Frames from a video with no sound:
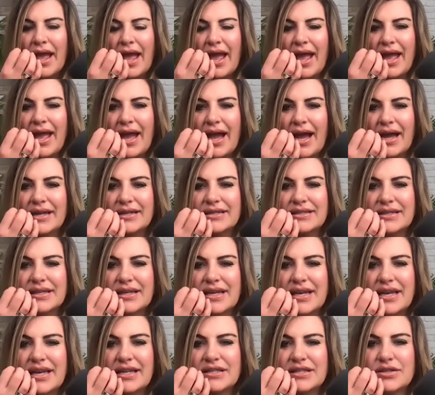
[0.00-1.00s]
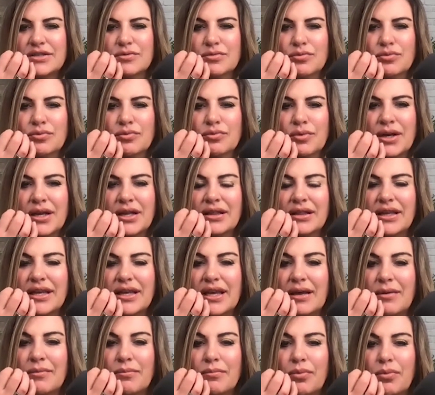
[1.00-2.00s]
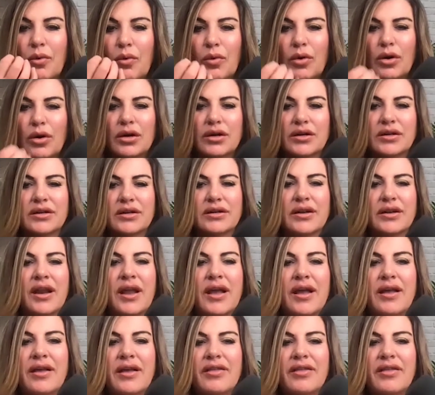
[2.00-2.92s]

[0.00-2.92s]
And it's really important